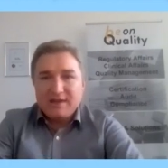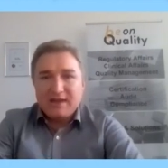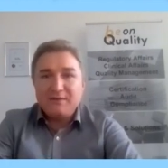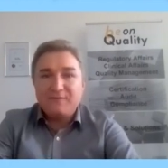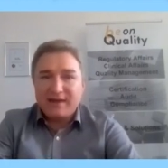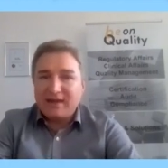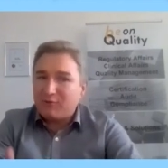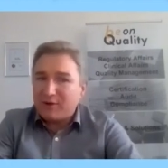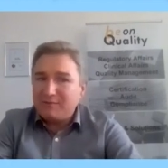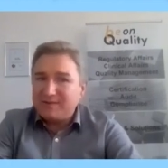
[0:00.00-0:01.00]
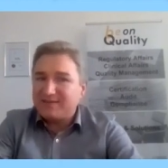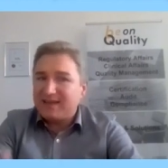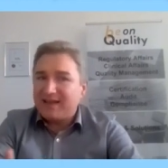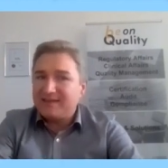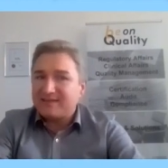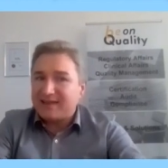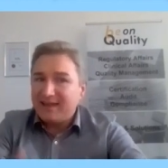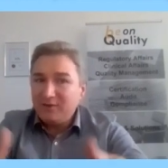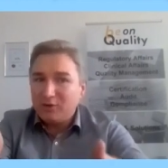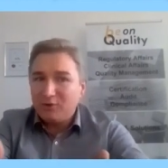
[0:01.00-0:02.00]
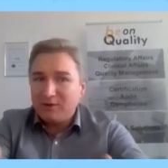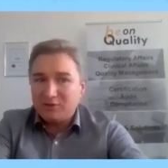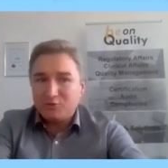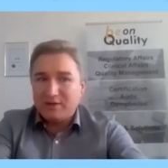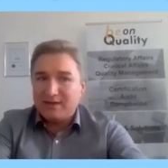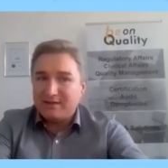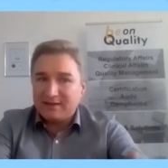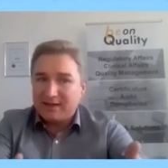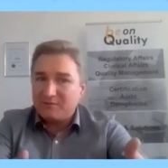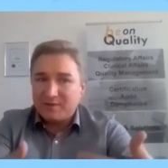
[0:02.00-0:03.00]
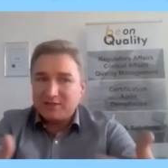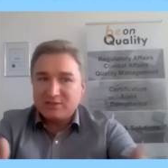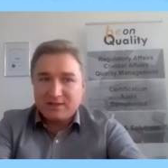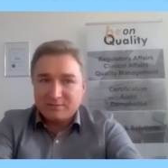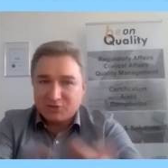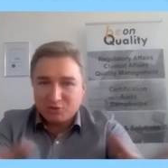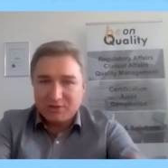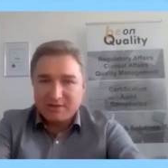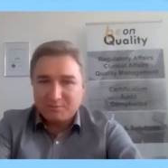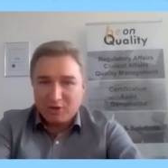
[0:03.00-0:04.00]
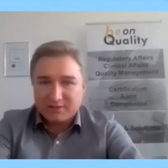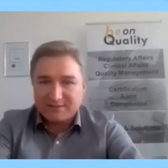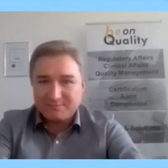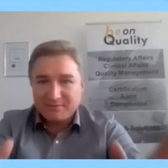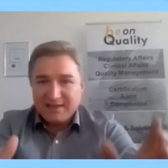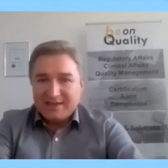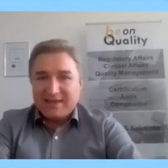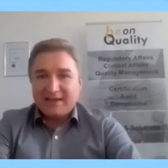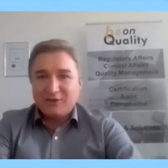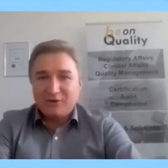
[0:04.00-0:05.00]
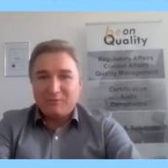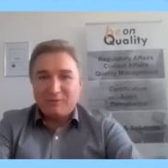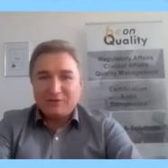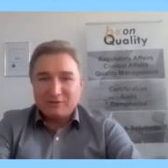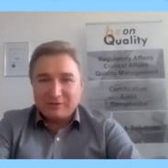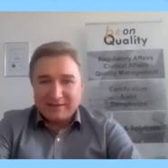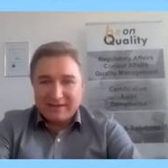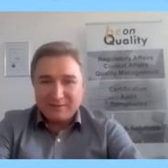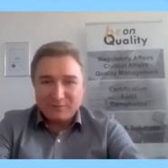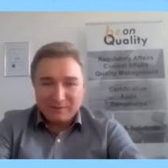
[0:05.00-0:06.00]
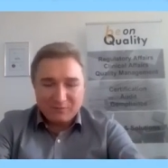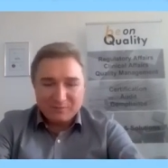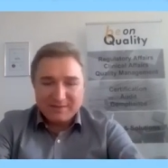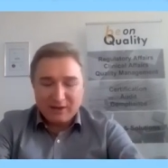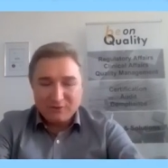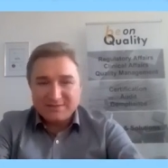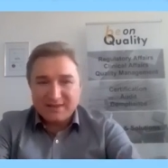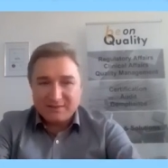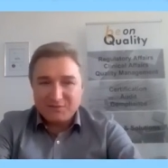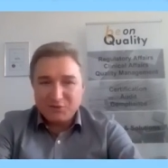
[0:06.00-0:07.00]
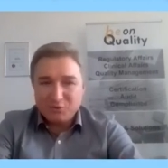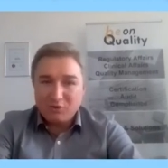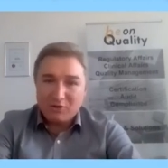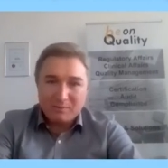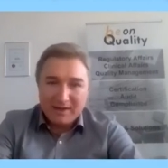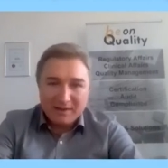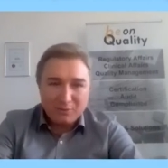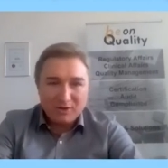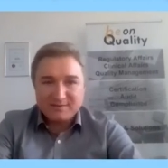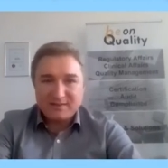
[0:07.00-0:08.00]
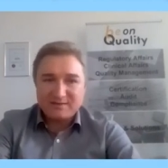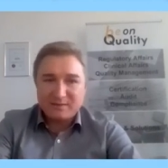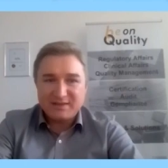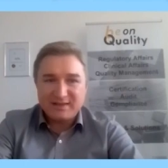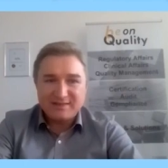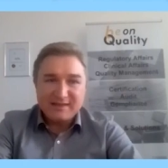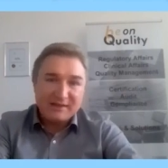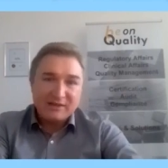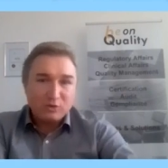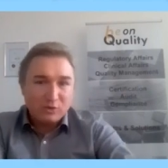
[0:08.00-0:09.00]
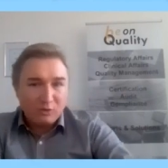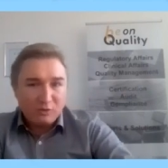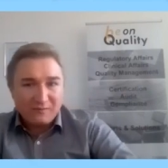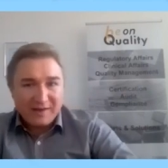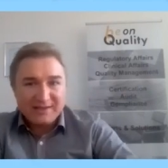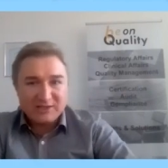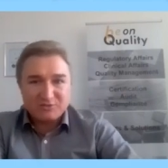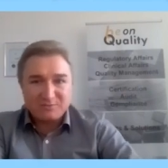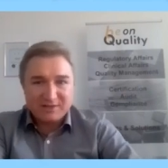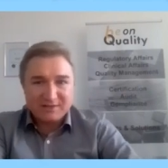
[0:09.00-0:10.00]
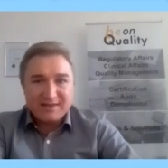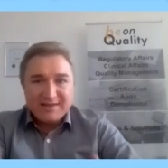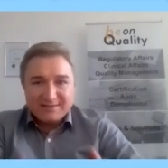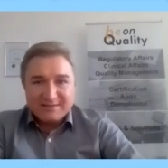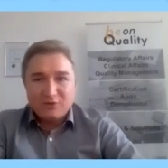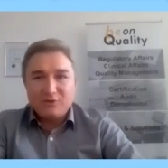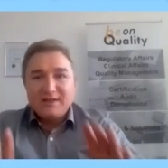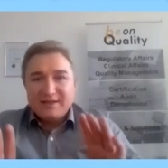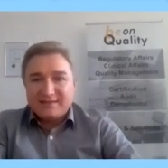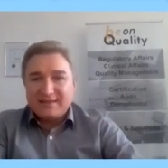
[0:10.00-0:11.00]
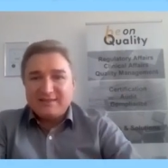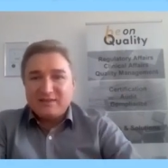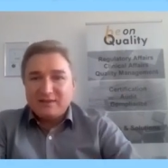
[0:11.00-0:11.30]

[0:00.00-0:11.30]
If for everything else, I cannot look into it. I have my I have a Schrödinger's box and look, I want to and have some from the outside view or a black box saying something like that. I need to do on the validation part. So that's